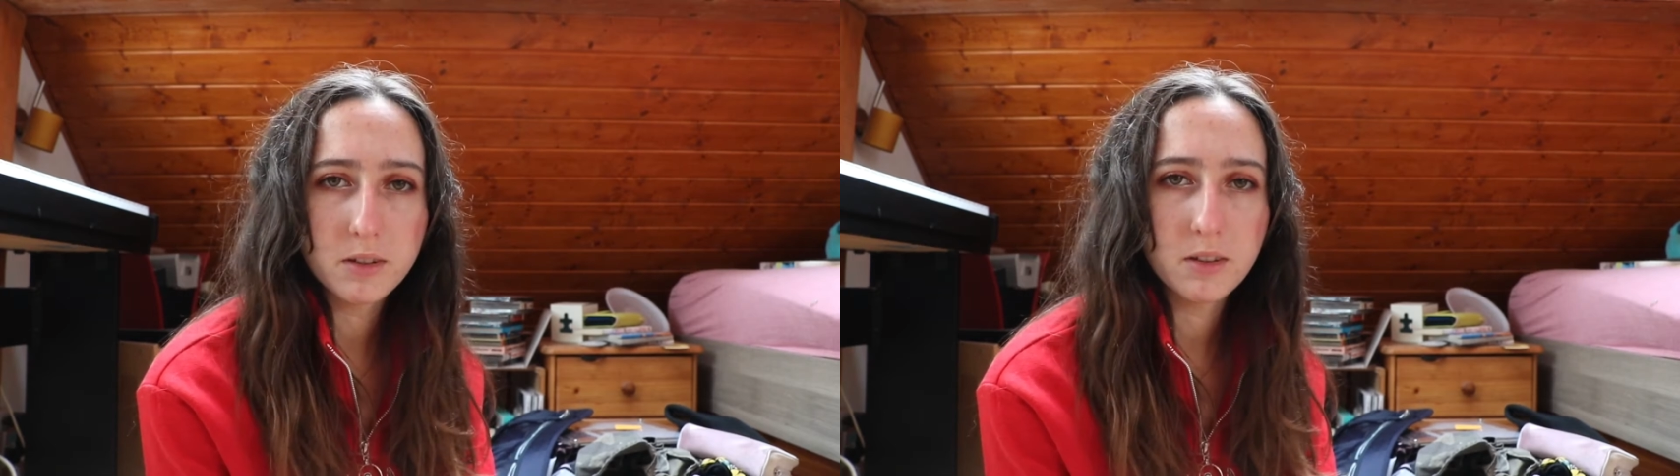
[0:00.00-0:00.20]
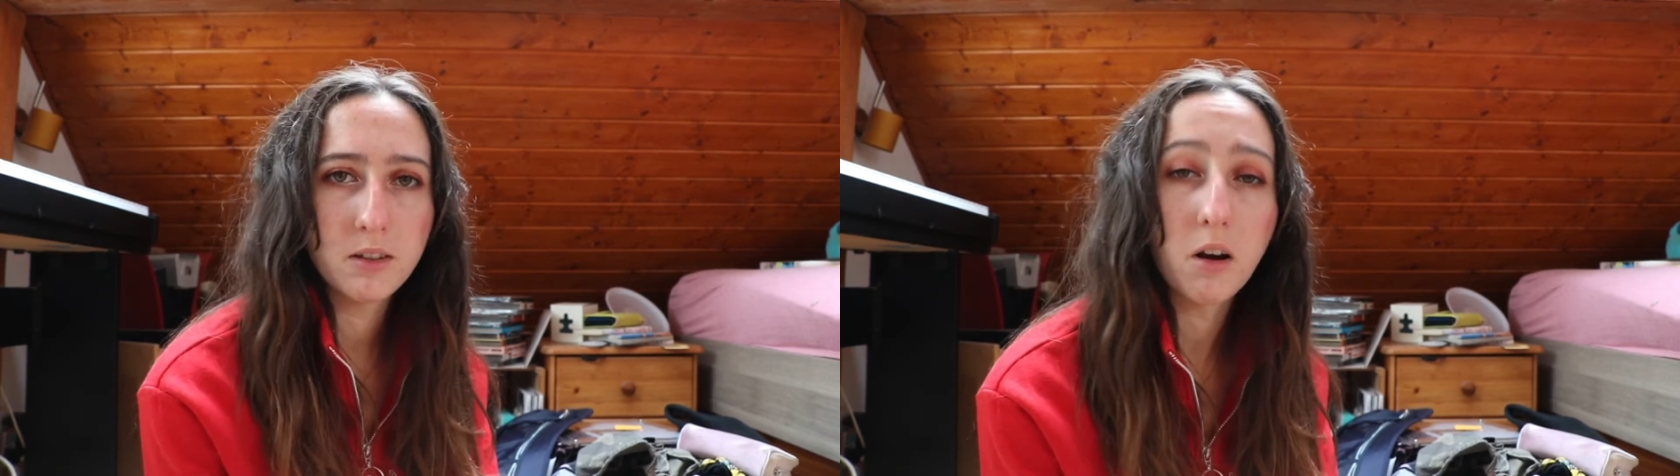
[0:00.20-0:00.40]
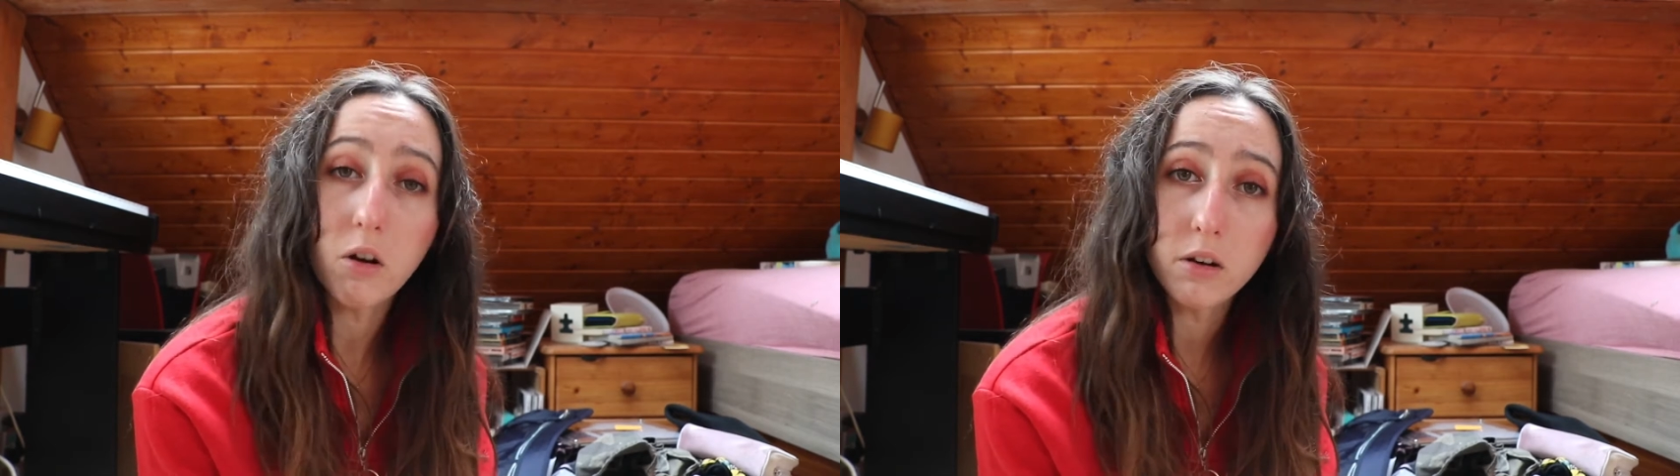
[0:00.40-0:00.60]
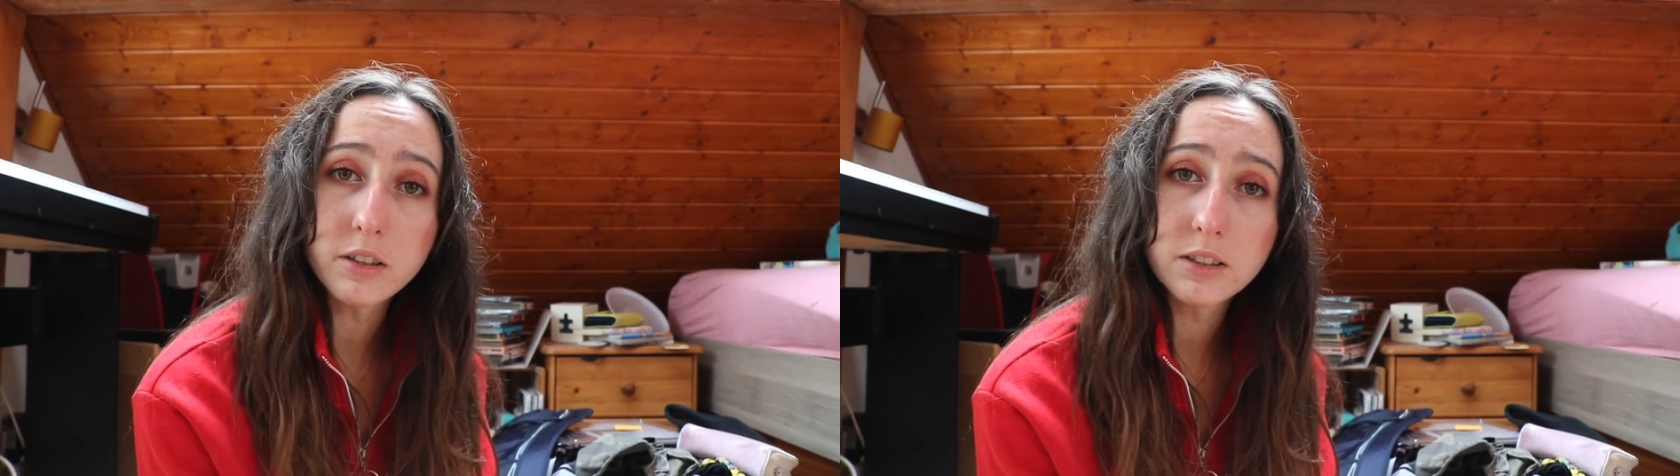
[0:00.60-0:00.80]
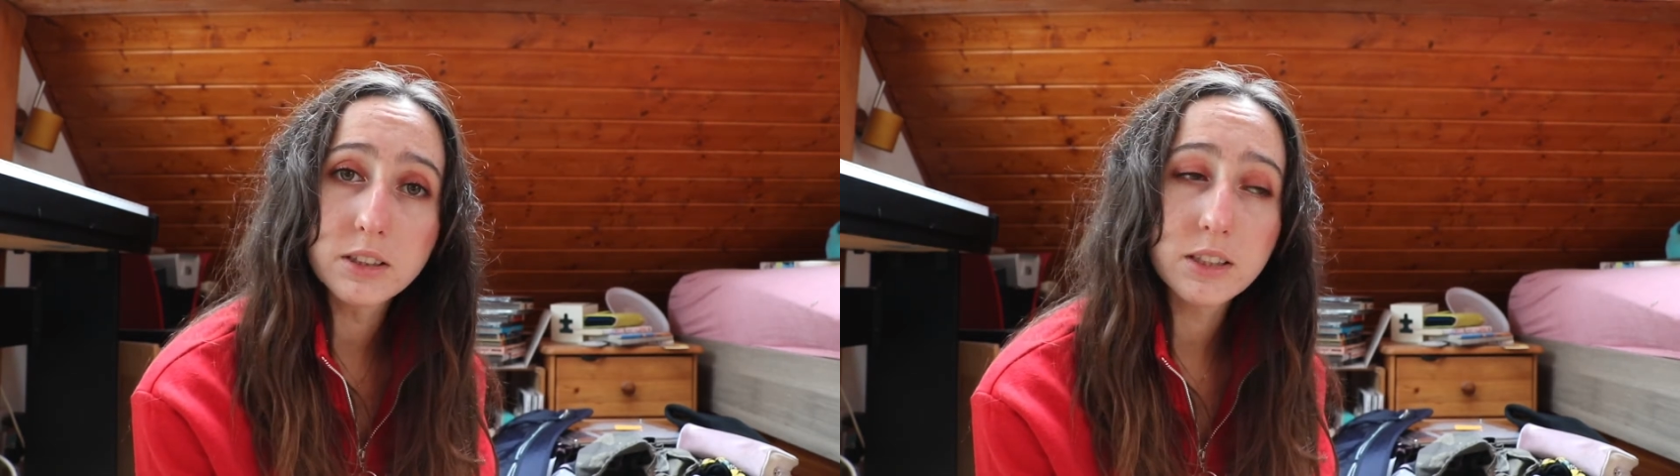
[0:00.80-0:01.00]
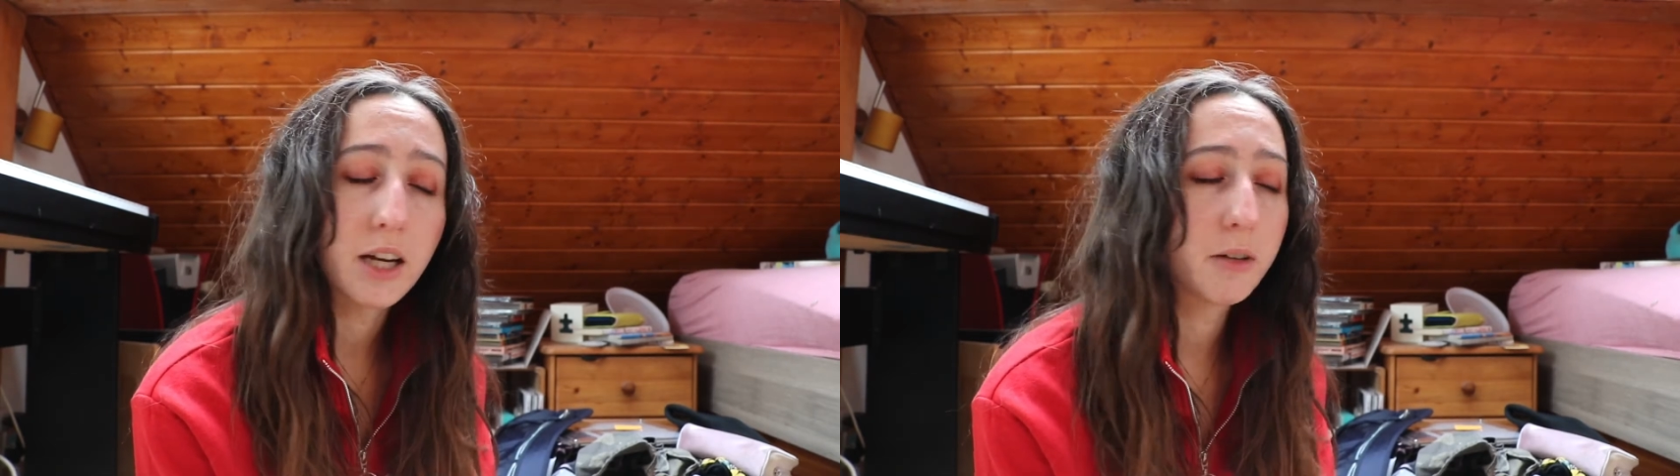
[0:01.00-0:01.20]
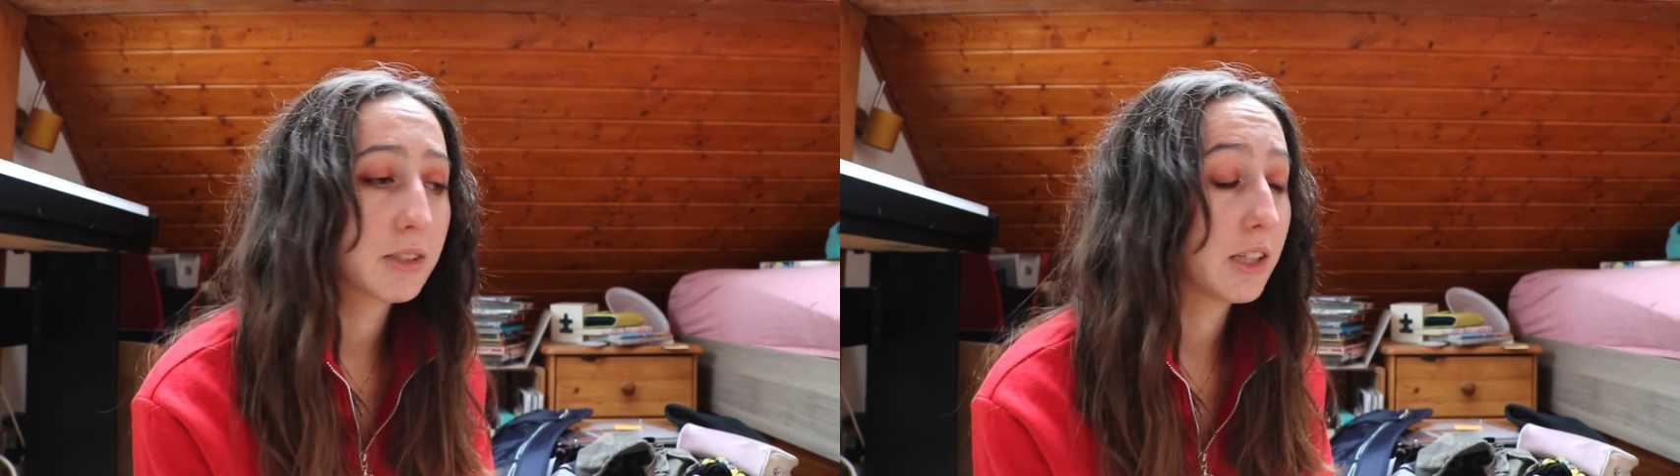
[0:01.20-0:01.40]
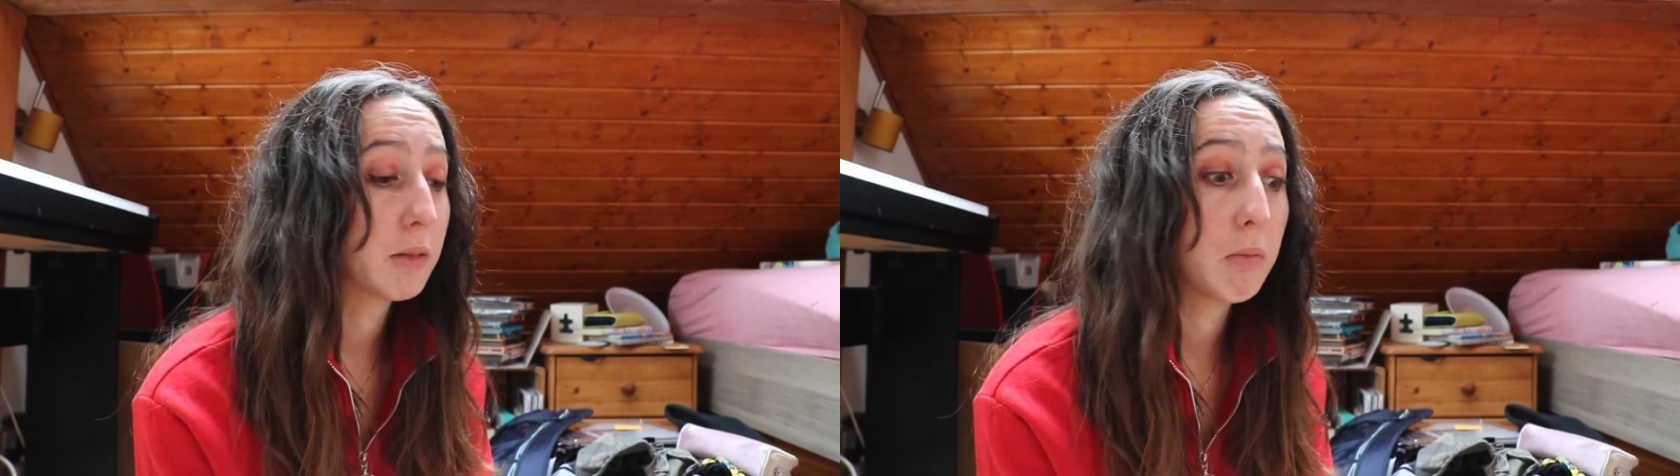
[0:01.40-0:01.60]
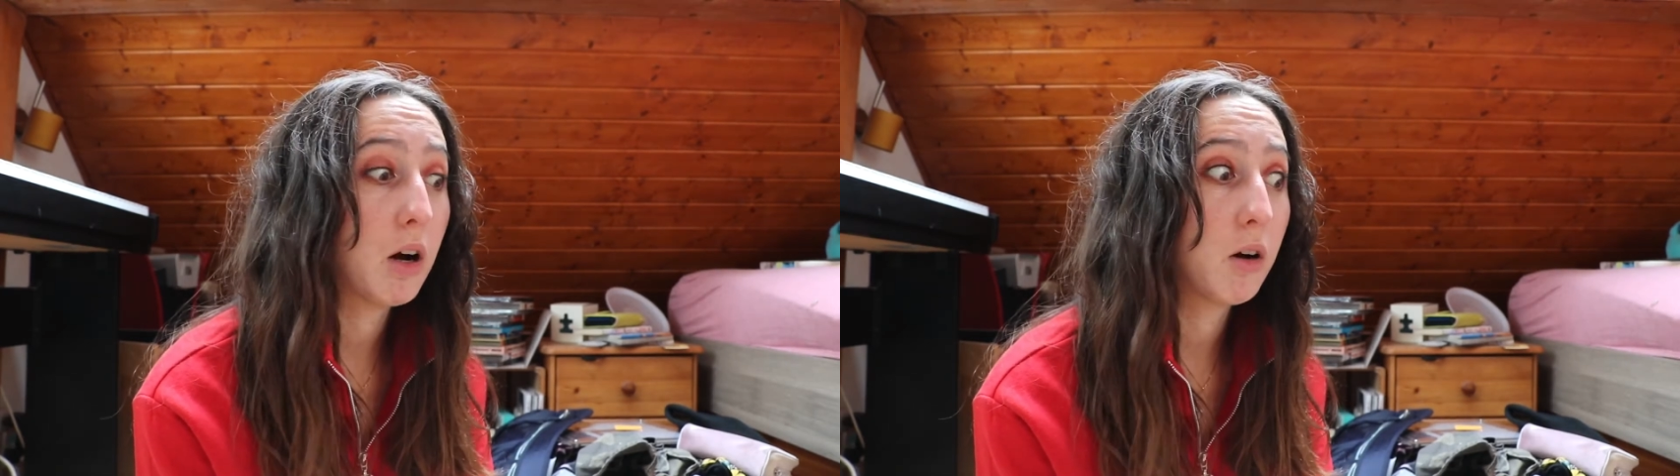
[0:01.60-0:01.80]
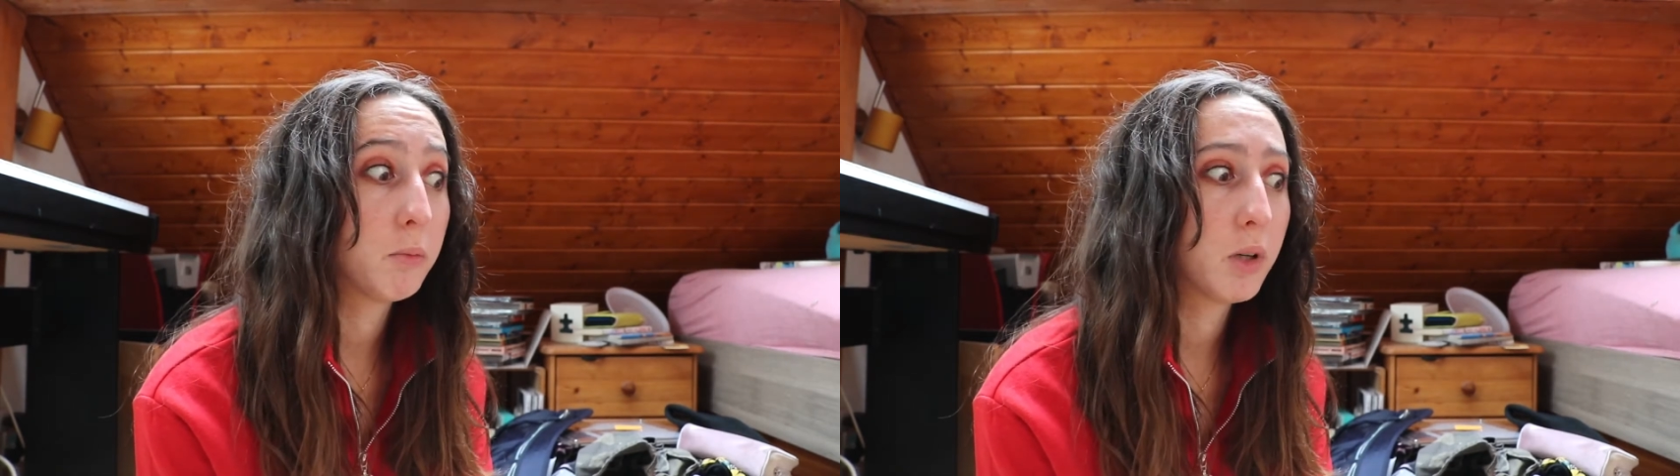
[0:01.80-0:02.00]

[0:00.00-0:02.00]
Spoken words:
a nurse, I was like, Mom,